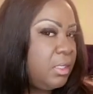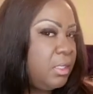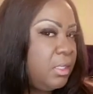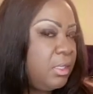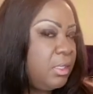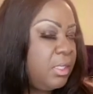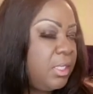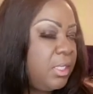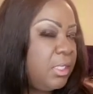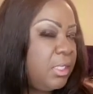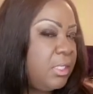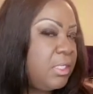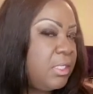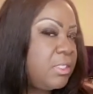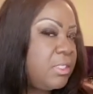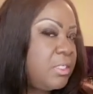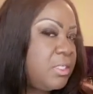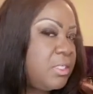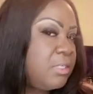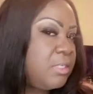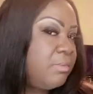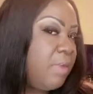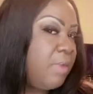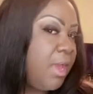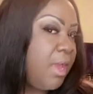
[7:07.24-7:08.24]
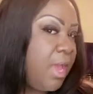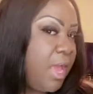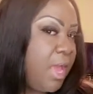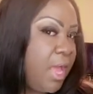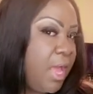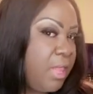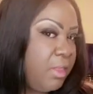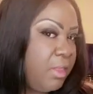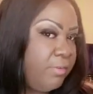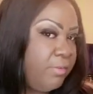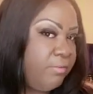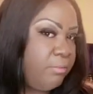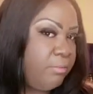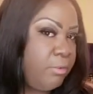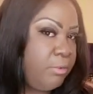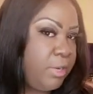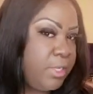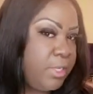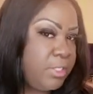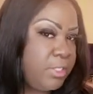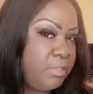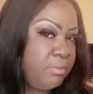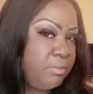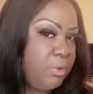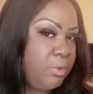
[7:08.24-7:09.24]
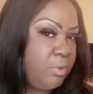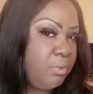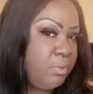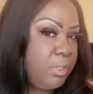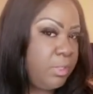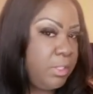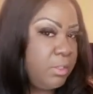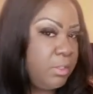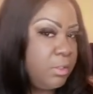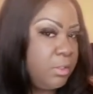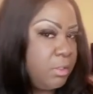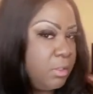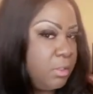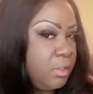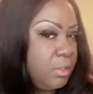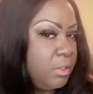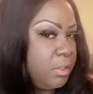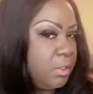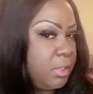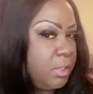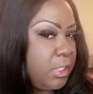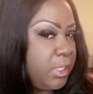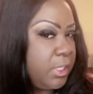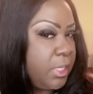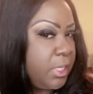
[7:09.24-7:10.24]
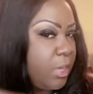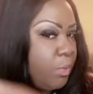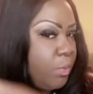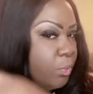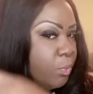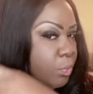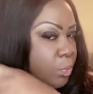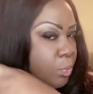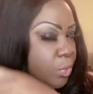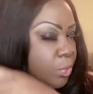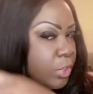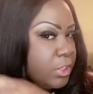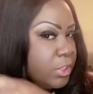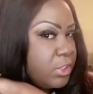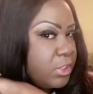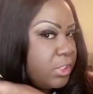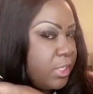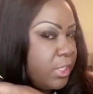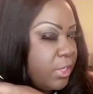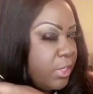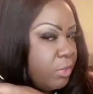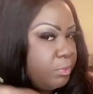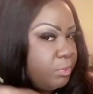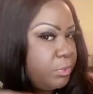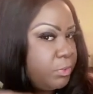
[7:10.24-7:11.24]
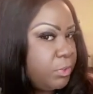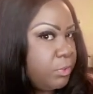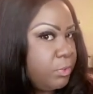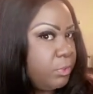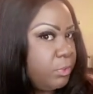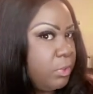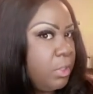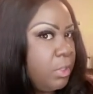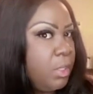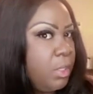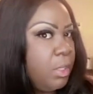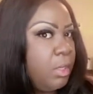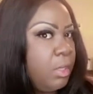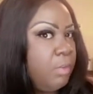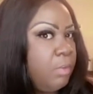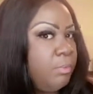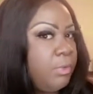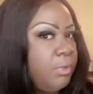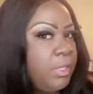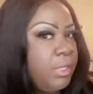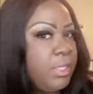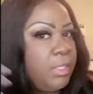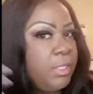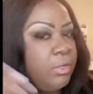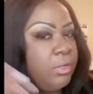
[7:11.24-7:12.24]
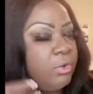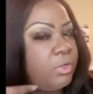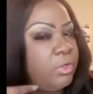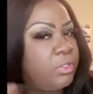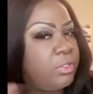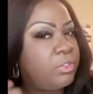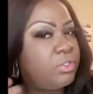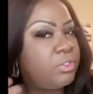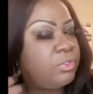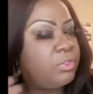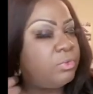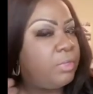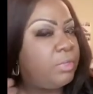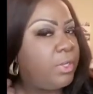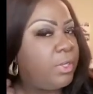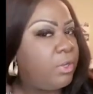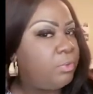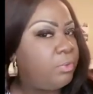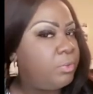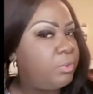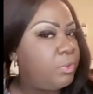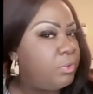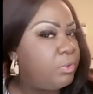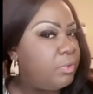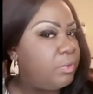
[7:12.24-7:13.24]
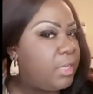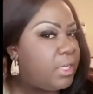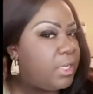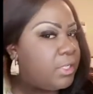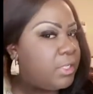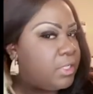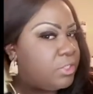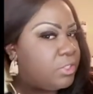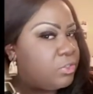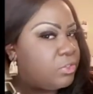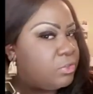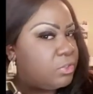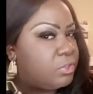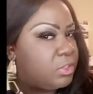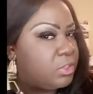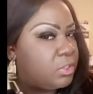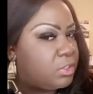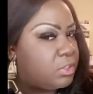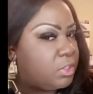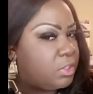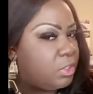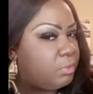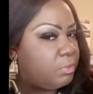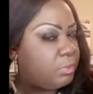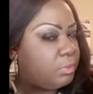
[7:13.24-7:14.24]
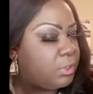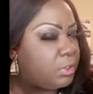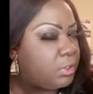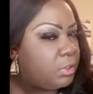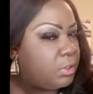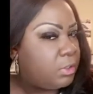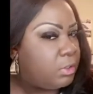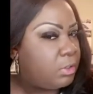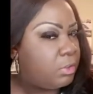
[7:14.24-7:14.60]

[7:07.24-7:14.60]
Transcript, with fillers: Like, this is my olive branch moment. Like, I want to help you, but in order to help you, I need you to tell me